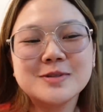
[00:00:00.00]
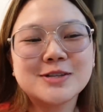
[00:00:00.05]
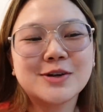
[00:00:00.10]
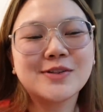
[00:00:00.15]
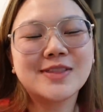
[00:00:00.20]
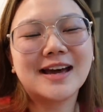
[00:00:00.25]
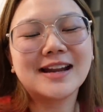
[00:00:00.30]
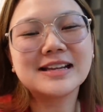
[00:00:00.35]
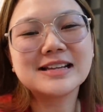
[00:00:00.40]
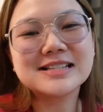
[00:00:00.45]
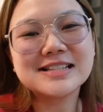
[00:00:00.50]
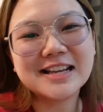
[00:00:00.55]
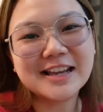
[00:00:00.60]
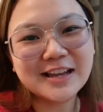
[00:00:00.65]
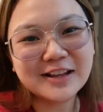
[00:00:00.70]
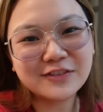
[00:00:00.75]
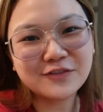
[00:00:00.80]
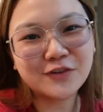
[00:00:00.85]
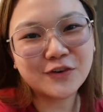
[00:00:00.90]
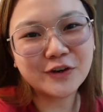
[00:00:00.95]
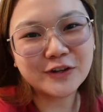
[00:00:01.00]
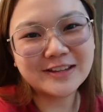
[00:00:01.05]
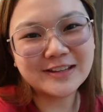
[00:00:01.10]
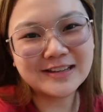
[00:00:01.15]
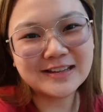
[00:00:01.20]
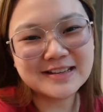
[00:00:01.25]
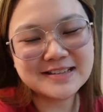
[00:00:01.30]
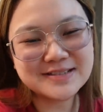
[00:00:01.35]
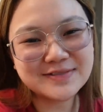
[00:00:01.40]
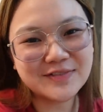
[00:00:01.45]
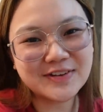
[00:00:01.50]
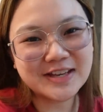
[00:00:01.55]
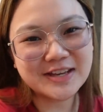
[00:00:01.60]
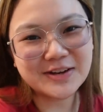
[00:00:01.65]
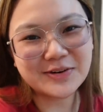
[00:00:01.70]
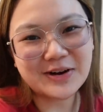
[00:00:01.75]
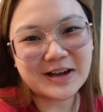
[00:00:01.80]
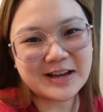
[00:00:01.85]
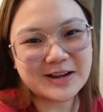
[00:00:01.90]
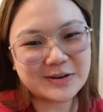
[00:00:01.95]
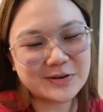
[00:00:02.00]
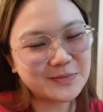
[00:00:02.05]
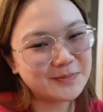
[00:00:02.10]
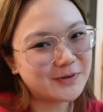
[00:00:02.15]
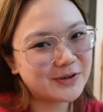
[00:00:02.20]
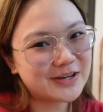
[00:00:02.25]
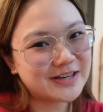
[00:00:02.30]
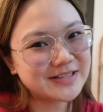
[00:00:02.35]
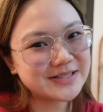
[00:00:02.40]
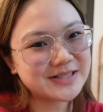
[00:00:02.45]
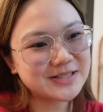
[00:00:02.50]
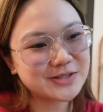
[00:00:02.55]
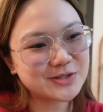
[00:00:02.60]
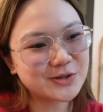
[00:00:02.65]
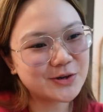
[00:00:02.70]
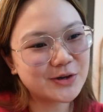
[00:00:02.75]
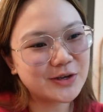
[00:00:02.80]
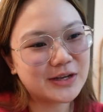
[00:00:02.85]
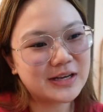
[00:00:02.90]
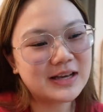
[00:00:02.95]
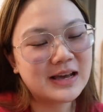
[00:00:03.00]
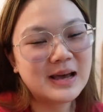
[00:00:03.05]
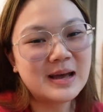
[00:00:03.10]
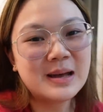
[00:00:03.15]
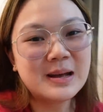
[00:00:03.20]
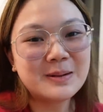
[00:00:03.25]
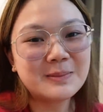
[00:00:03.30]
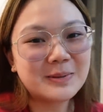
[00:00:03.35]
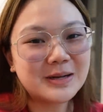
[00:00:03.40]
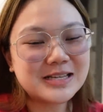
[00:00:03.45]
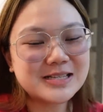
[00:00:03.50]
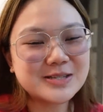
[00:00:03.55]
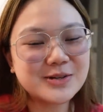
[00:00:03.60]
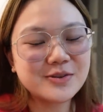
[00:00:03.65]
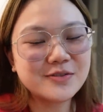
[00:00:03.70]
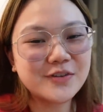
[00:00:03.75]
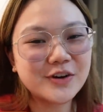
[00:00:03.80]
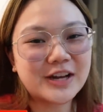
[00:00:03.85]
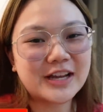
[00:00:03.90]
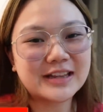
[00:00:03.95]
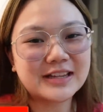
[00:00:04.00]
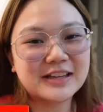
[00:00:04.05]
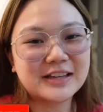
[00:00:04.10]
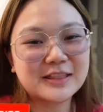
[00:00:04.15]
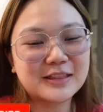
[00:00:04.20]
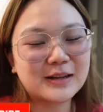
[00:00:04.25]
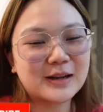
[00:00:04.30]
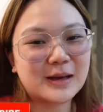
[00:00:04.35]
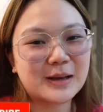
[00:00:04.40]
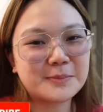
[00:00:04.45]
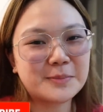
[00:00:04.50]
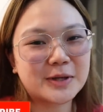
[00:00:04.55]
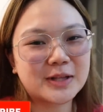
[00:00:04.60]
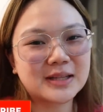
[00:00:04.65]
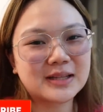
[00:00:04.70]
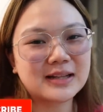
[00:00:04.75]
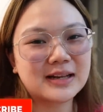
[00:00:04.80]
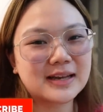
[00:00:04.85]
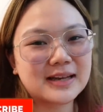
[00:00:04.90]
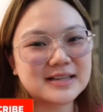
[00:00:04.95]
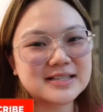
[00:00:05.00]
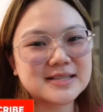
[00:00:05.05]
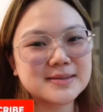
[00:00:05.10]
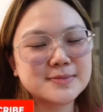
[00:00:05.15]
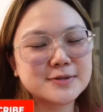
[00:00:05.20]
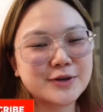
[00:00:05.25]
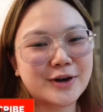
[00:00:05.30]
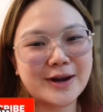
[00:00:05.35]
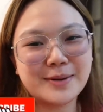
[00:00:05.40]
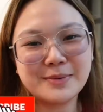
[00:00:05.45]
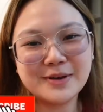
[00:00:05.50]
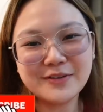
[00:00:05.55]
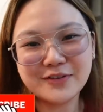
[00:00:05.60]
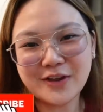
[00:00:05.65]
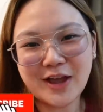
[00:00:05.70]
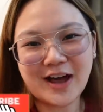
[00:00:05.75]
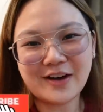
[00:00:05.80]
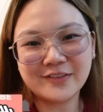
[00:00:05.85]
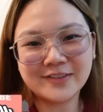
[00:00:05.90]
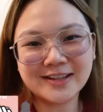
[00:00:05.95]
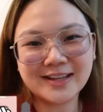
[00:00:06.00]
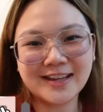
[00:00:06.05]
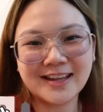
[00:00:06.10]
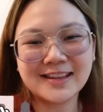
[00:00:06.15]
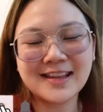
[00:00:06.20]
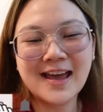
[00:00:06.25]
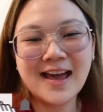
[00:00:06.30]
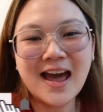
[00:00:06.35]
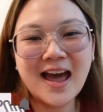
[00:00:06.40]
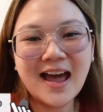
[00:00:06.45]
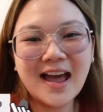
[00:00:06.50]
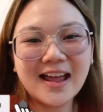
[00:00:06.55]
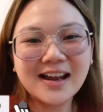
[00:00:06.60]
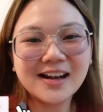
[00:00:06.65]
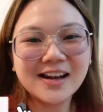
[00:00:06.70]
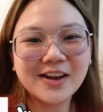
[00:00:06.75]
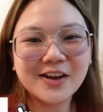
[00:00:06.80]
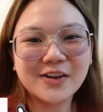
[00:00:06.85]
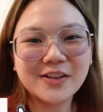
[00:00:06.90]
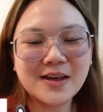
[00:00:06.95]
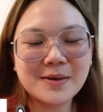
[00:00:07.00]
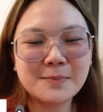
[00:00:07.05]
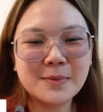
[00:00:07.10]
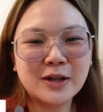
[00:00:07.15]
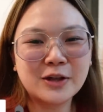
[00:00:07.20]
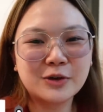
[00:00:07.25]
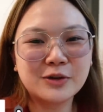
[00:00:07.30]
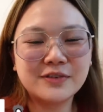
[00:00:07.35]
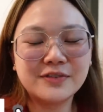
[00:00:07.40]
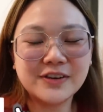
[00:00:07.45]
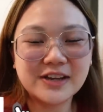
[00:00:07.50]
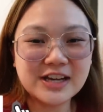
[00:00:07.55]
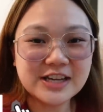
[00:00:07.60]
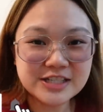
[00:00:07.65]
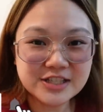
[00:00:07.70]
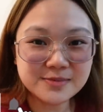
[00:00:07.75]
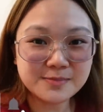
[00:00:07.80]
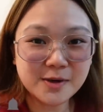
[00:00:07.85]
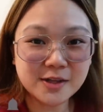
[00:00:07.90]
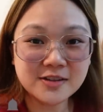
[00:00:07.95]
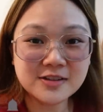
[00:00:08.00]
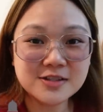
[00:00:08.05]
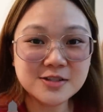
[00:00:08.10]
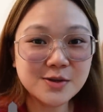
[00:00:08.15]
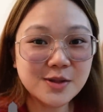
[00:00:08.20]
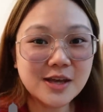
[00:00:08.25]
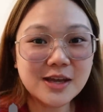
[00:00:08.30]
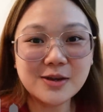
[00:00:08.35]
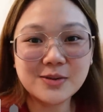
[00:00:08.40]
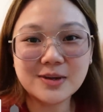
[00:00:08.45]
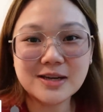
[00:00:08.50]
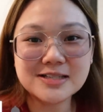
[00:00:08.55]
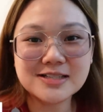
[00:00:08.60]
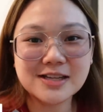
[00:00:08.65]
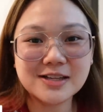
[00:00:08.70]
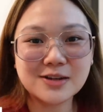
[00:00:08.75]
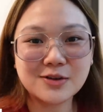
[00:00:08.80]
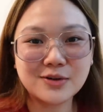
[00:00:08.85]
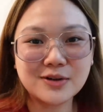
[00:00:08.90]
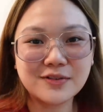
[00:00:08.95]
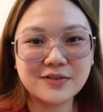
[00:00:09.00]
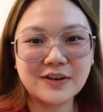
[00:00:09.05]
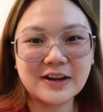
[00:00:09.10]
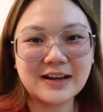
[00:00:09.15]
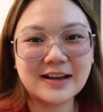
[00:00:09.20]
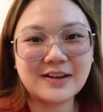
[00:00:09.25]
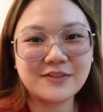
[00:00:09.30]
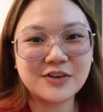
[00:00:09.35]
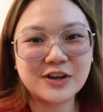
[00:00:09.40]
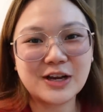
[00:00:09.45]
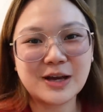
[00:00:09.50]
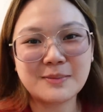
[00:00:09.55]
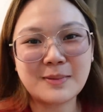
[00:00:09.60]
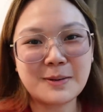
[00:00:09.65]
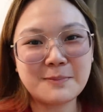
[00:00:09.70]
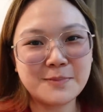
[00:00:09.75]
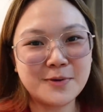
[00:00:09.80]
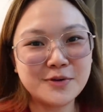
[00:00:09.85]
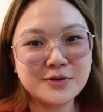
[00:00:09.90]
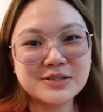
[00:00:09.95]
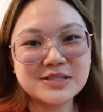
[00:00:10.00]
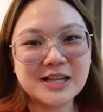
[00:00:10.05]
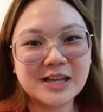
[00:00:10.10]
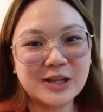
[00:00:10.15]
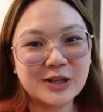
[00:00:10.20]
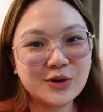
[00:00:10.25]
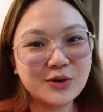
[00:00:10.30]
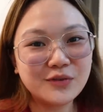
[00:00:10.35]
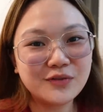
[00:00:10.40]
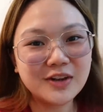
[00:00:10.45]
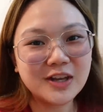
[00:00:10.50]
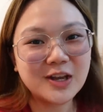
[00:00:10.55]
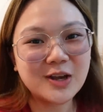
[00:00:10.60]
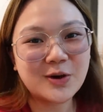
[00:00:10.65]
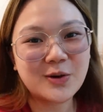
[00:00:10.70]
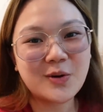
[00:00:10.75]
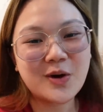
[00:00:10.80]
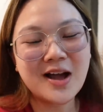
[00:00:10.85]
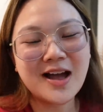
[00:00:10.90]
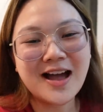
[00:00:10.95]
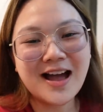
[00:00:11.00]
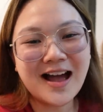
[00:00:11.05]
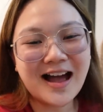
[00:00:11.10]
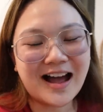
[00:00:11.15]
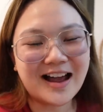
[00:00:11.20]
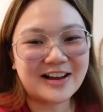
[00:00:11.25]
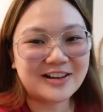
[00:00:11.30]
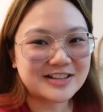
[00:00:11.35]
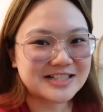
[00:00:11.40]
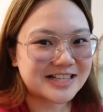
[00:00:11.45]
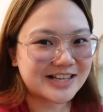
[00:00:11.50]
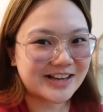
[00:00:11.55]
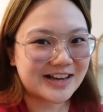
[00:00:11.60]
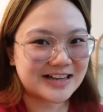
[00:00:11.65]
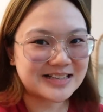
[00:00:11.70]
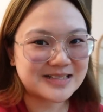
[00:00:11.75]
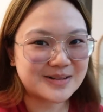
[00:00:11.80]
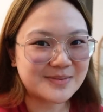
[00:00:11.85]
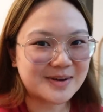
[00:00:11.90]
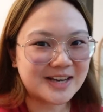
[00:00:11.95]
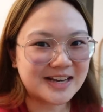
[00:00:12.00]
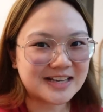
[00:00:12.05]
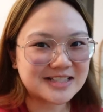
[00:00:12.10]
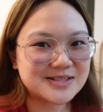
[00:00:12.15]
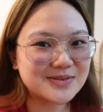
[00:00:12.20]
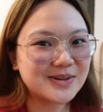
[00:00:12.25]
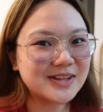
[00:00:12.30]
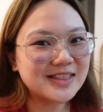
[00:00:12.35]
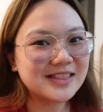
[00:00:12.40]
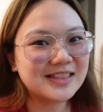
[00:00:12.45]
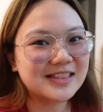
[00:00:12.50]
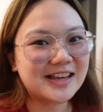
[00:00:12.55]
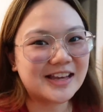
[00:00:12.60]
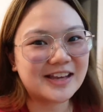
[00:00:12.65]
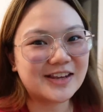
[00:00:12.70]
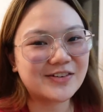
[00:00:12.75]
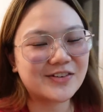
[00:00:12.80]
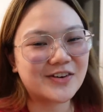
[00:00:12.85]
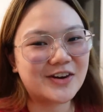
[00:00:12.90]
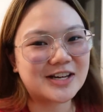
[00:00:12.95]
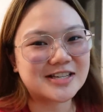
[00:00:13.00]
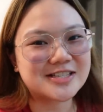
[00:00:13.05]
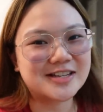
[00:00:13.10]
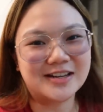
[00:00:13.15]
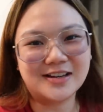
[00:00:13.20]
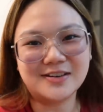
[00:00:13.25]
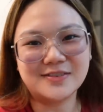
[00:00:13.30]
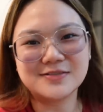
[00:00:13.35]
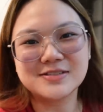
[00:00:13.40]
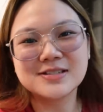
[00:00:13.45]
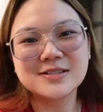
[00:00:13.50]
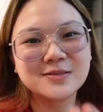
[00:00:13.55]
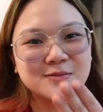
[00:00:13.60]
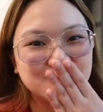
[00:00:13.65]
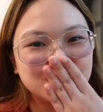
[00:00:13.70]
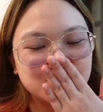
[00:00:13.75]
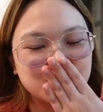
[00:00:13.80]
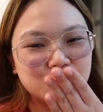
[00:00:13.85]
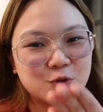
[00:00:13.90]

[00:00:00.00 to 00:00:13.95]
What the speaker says: So that is it for today's video. I hope you guys enjoyed. Please don't forget to hit the like button, click subscribe if you haven't yet, and click on that bell notification button so that you guys get notified every time I post a new video. I will see you guys in my next one. Thank you for watching, loves.